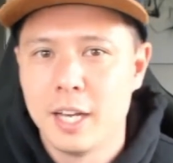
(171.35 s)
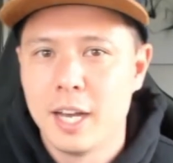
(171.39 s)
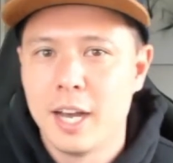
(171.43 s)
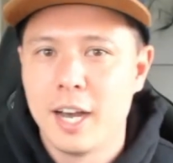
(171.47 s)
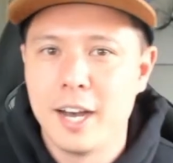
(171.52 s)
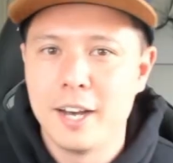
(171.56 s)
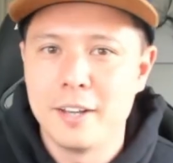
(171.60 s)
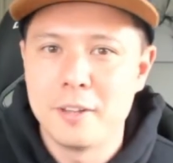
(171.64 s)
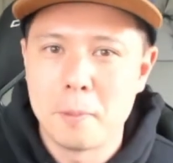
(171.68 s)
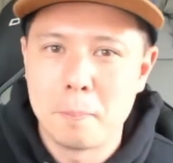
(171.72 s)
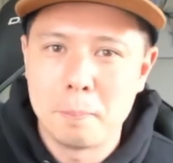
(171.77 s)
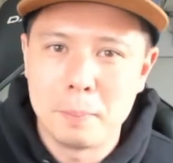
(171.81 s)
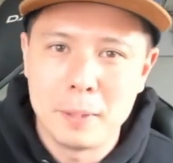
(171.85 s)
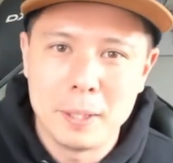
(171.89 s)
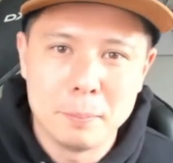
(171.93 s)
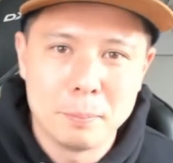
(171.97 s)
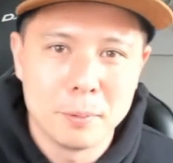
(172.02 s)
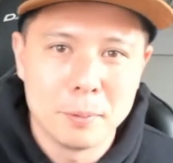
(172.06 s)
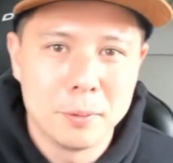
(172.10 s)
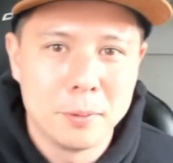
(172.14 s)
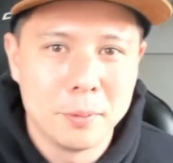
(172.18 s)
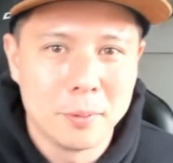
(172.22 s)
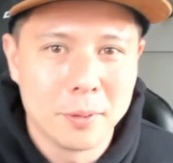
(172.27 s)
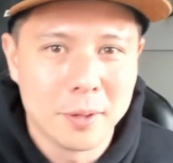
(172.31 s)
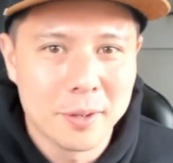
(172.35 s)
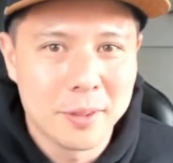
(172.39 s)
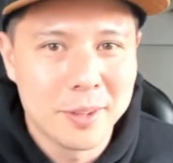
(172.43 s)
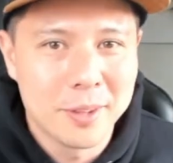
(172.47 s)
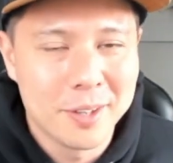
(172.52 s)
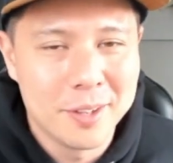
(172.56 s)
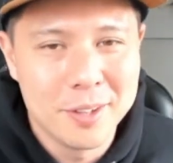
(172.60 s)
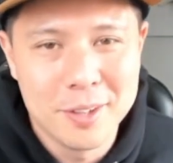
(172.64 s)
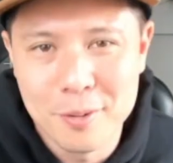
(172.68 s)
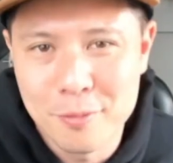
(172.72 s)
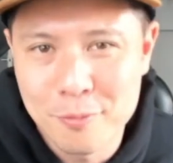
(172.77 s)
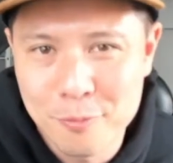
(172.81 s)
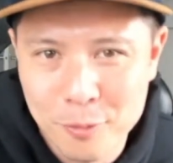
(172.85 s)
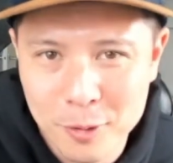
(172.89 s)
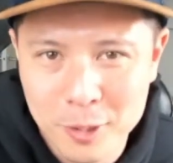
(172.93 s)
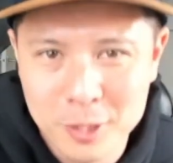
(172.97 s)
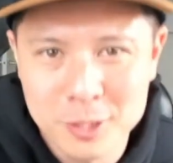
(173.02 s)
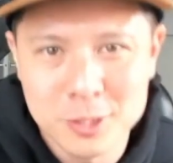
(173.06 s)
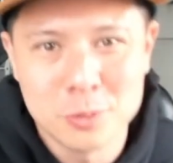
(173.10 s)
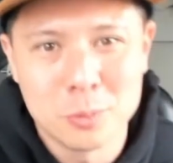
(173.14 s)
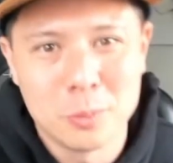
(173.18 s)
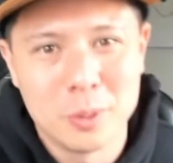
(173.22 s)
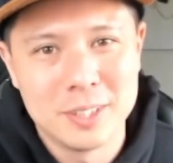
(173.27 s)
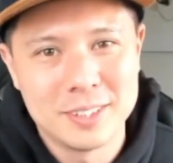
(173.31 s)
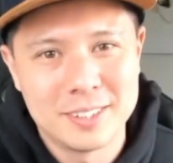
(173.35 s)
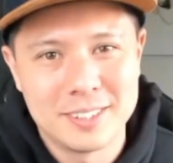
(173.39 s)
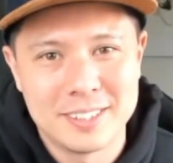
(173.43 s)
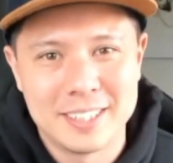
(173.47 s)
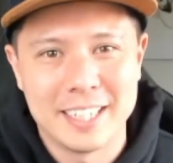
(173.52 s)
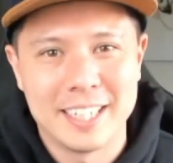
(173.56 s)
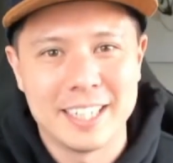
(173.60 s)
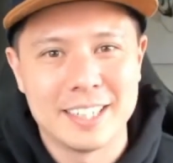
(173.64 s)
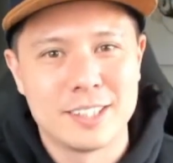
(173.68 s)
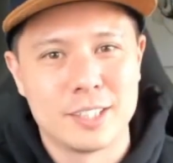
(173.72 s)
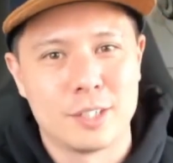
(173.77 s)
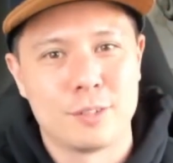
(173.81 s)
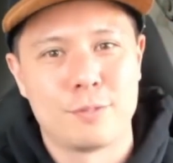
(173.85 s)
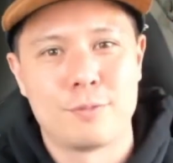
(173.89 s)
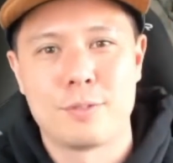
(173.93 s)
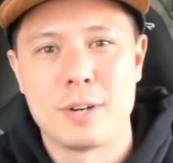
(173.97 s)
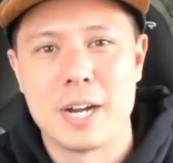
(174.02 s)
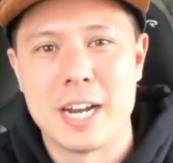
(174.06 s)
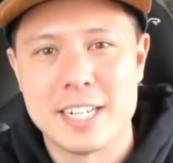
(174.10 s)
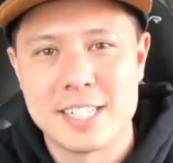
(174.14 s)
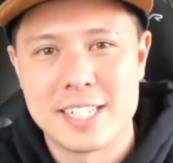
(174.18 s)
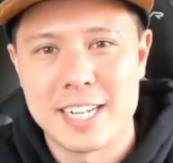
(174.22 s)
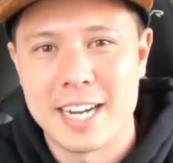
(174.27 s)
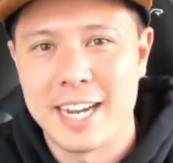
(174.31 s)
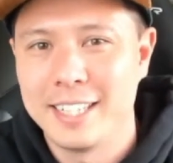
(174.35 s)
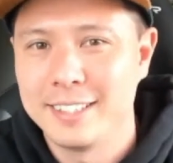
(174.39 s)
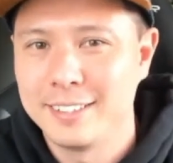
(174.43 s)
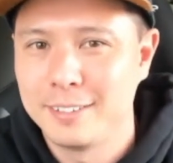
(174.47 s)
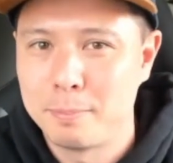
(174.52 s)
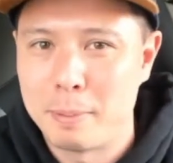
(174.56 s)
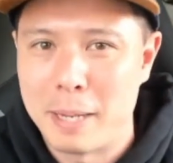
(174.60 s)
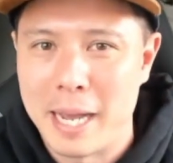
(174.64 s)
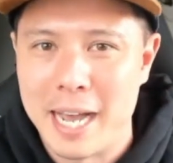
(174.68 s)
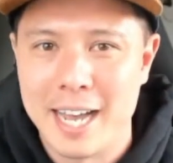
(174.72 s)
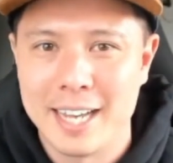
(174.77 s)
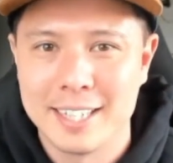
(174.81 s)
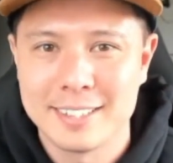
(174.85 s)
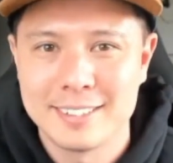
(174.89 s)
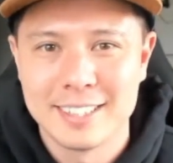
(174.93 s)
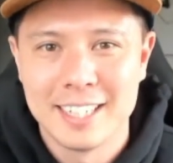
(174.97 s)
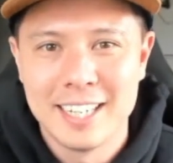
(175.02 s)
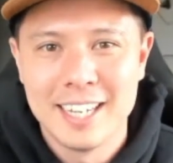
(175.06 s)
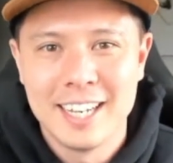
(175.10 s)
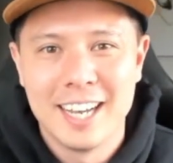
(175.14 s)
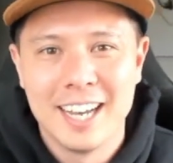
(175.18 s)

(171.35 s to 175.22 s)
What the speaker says: the people who are the first ones to get their franchise pass.